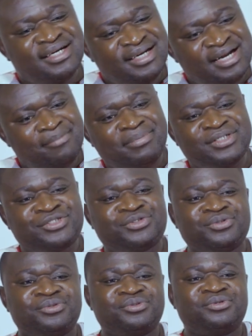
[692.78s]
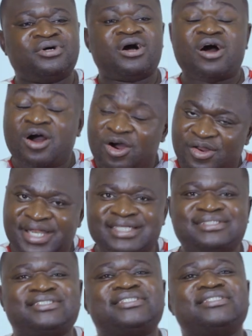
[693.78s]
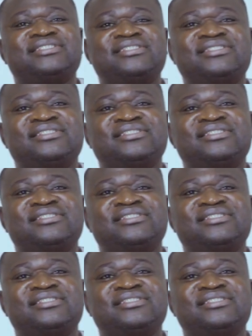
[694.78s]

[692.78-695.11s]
Number two, honesty.